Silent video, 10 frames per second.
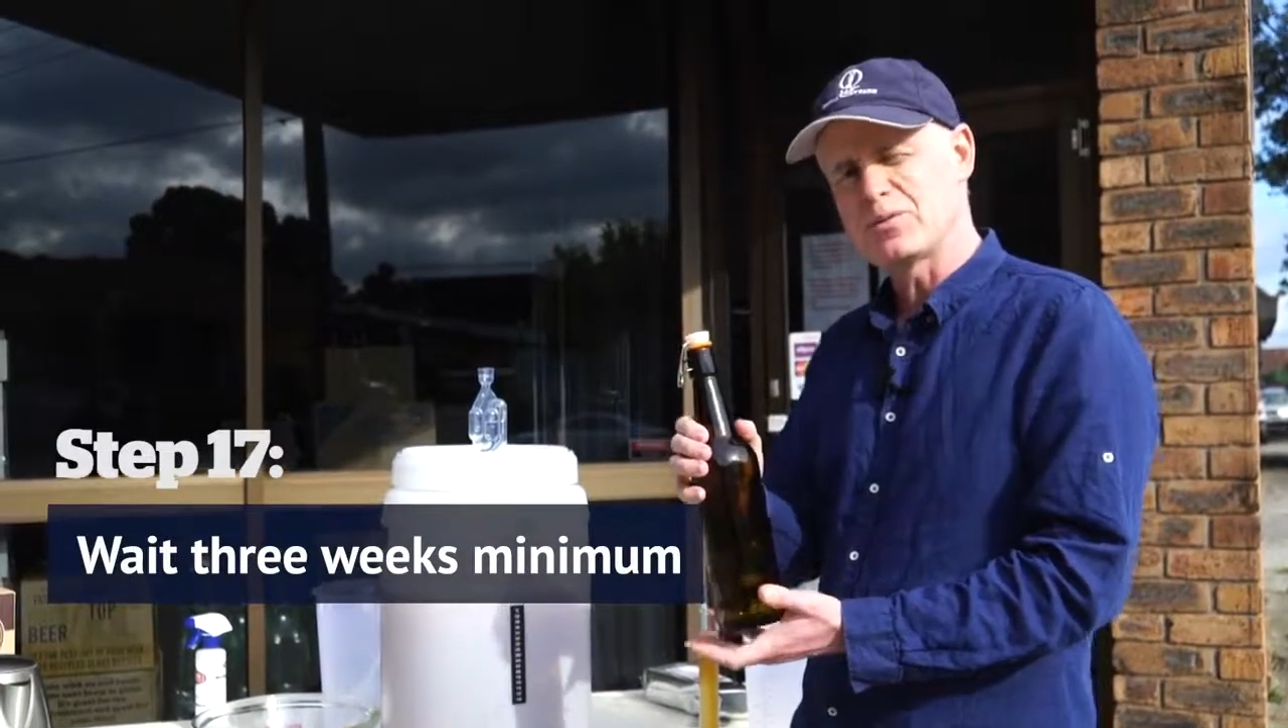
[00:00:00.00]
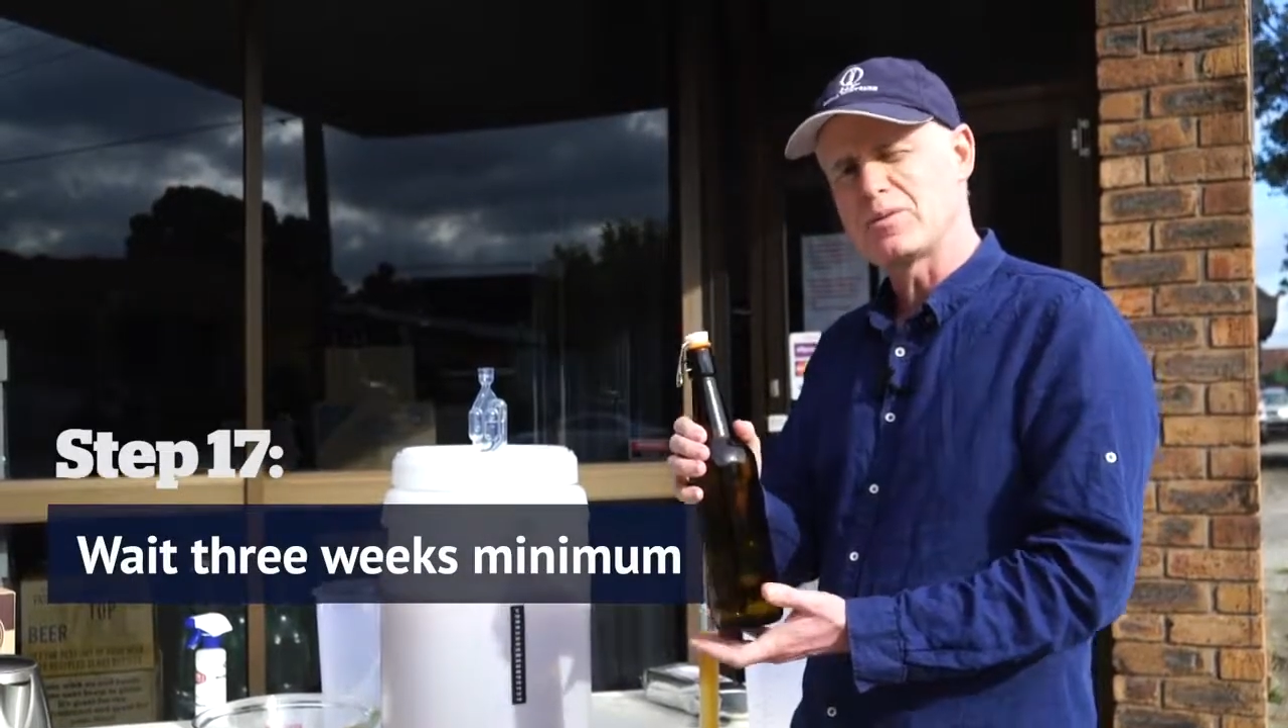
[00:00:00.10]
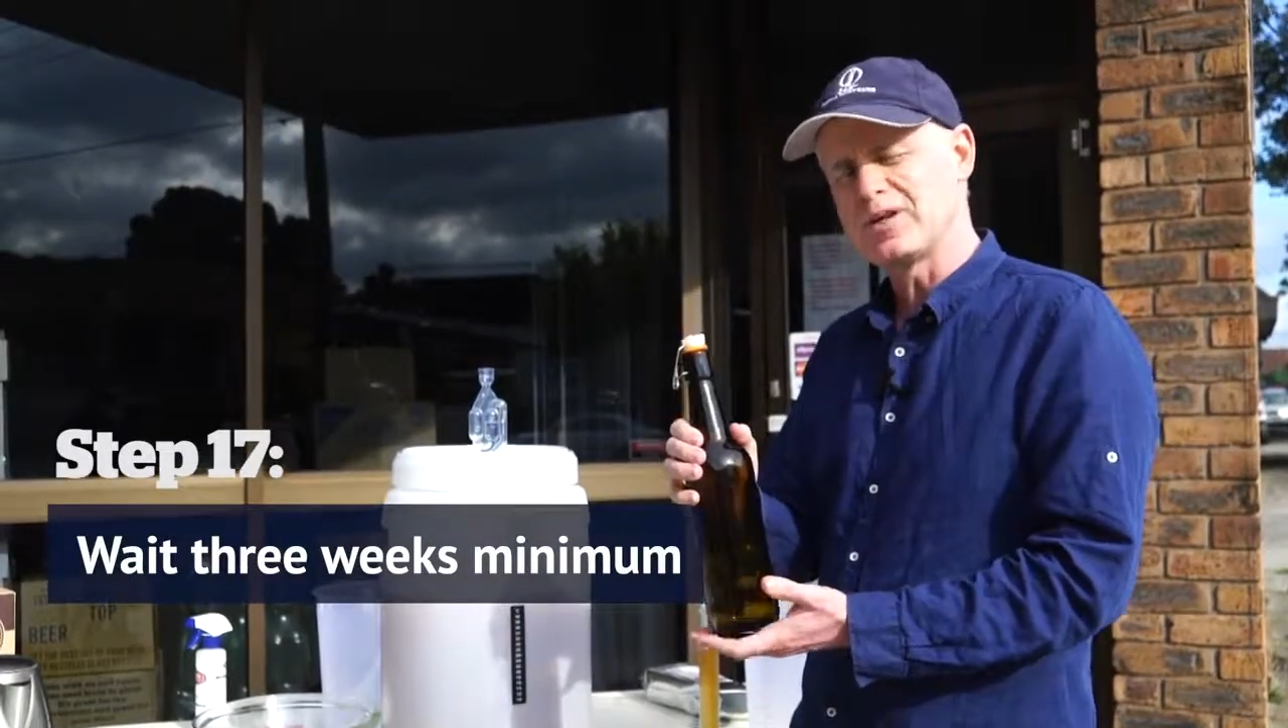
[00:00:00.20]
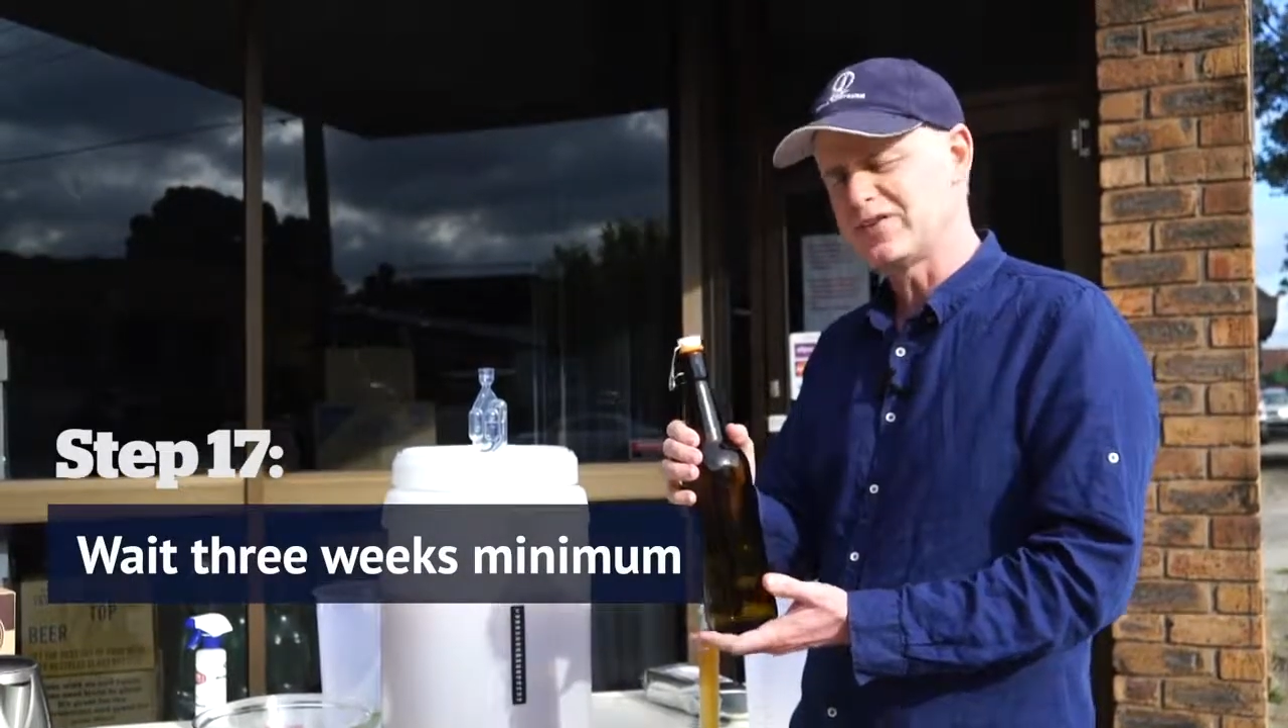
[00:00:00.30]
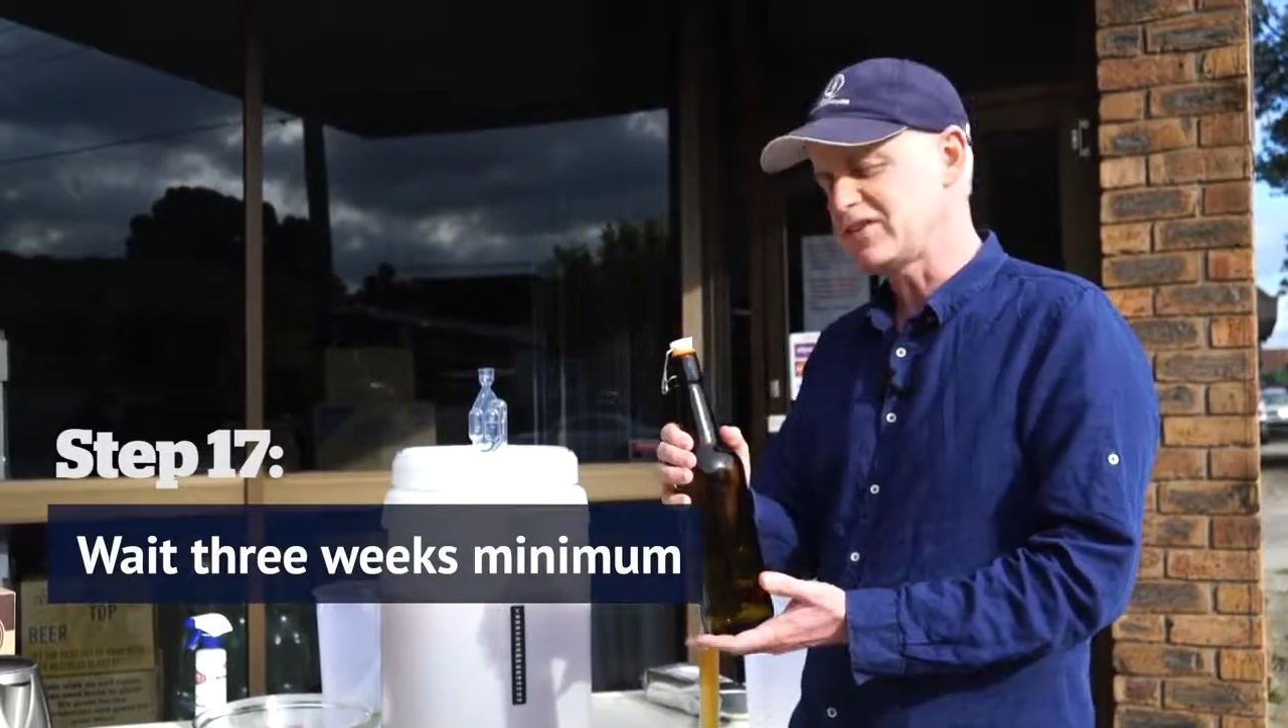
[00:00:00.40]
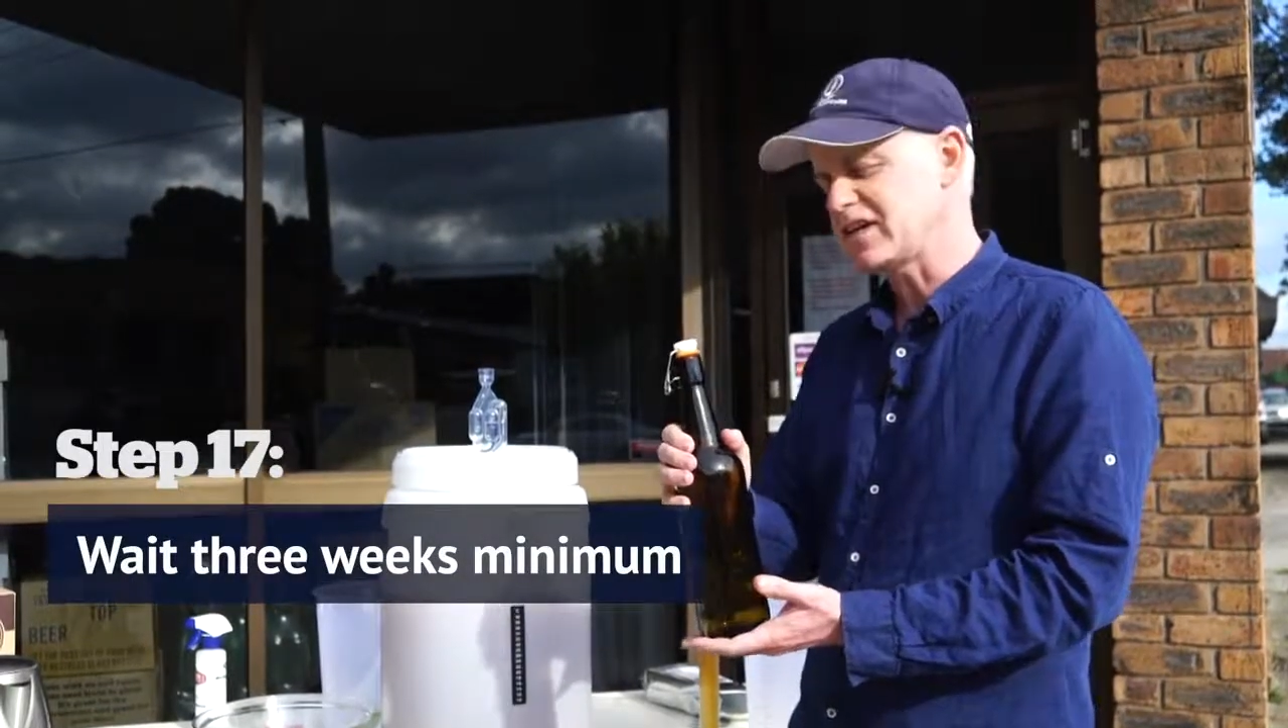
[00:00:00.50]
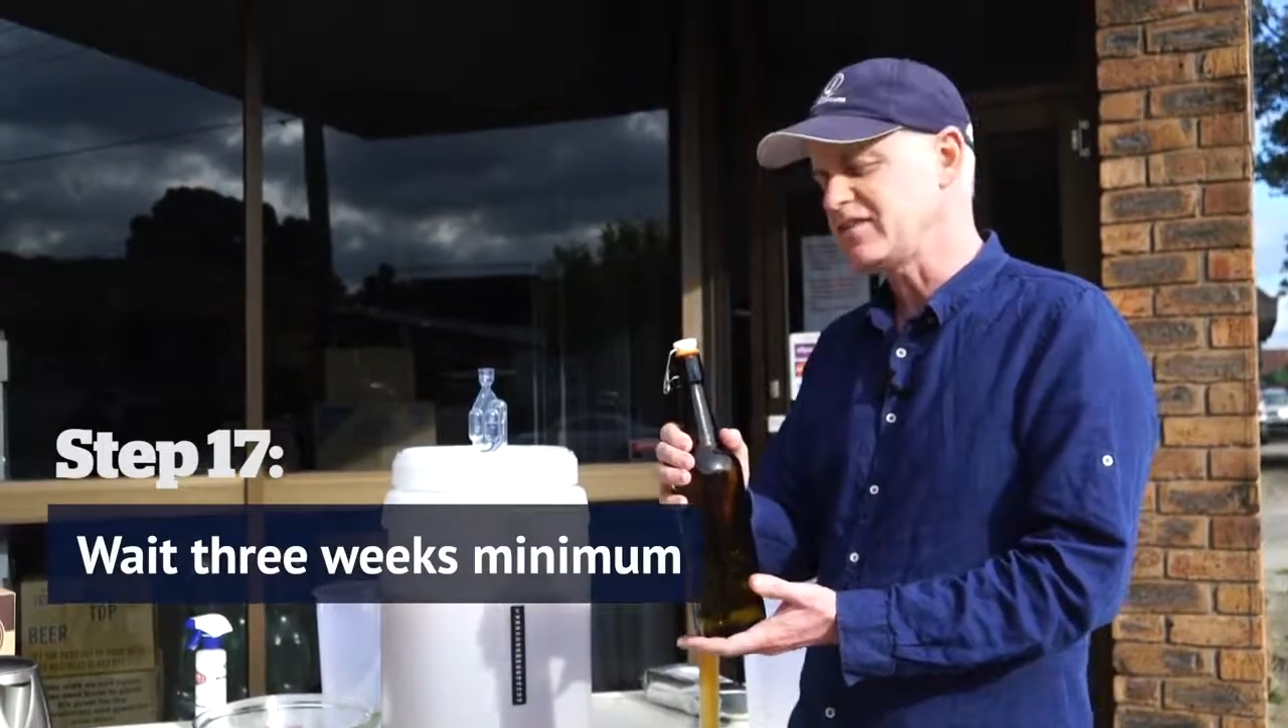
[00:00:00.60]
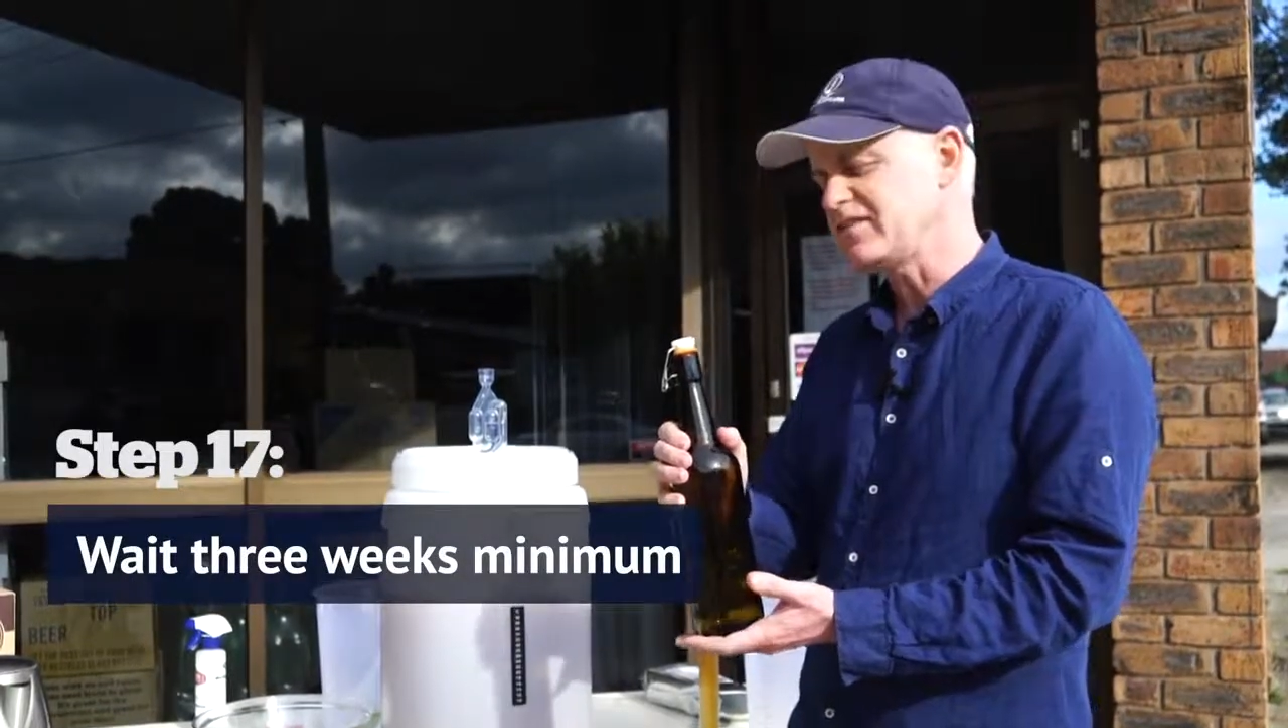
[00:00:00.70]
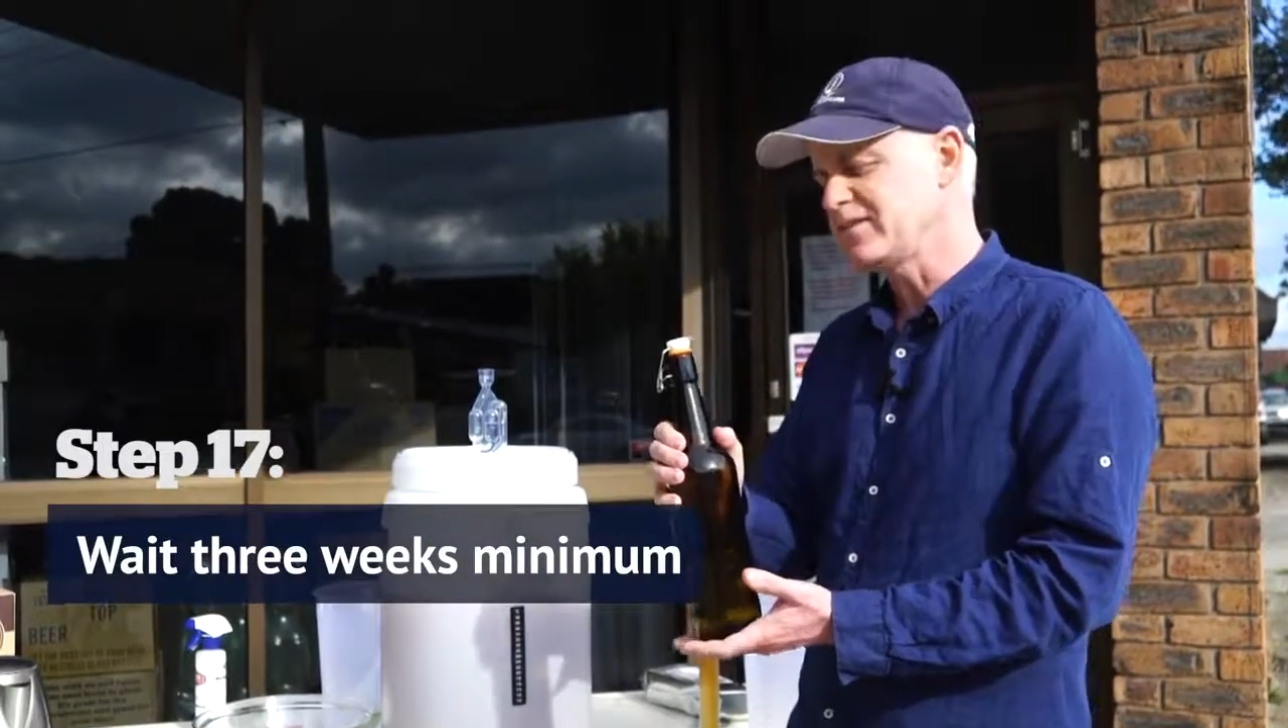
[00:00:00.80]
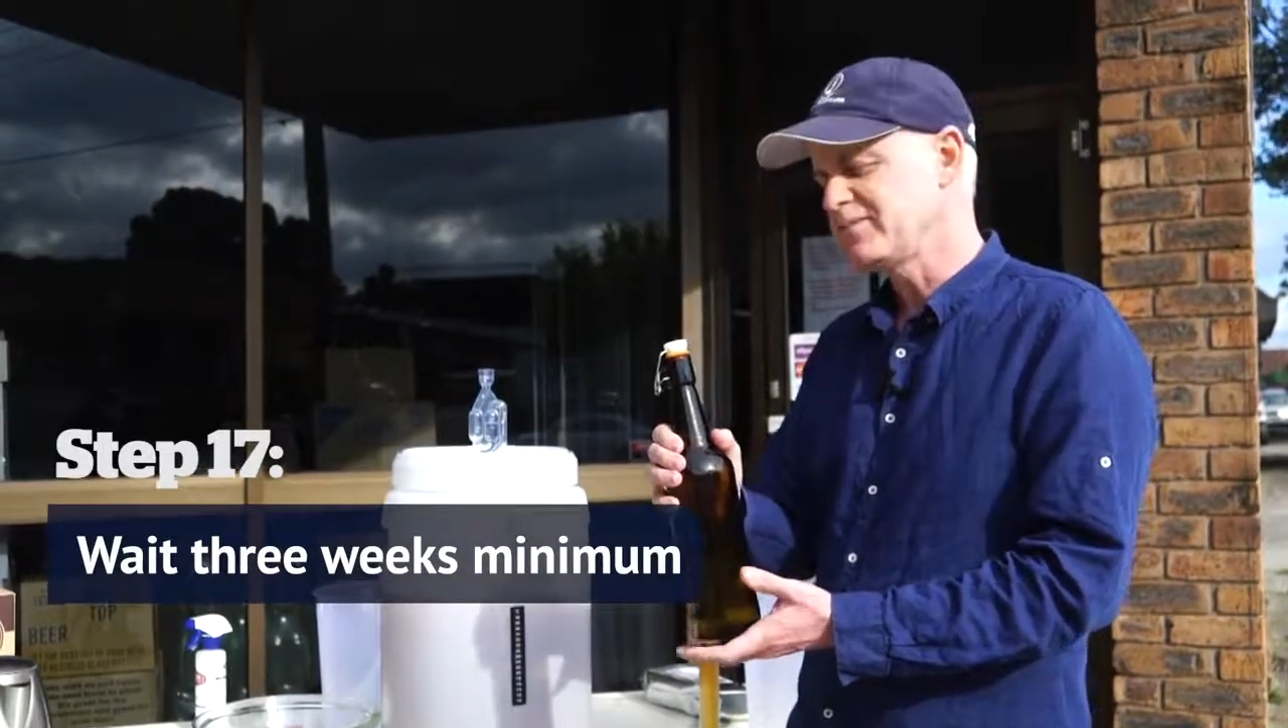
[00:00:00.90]
what we
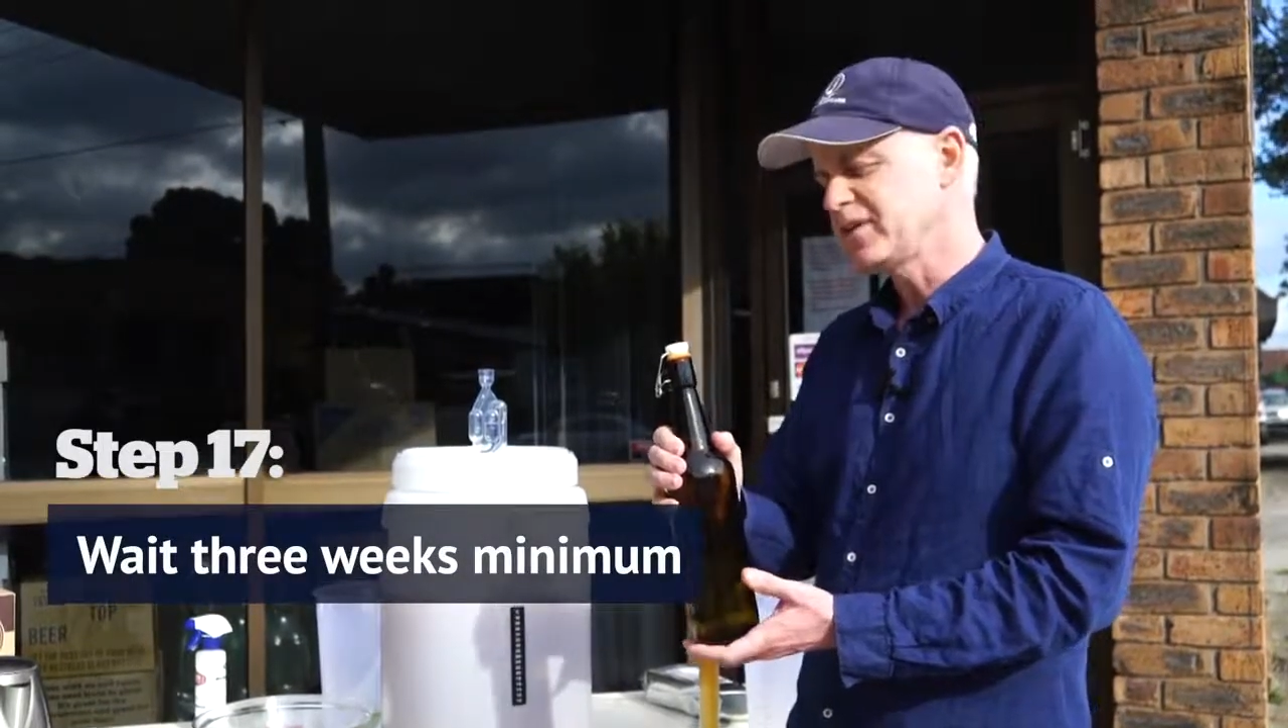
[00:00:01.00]
suggest,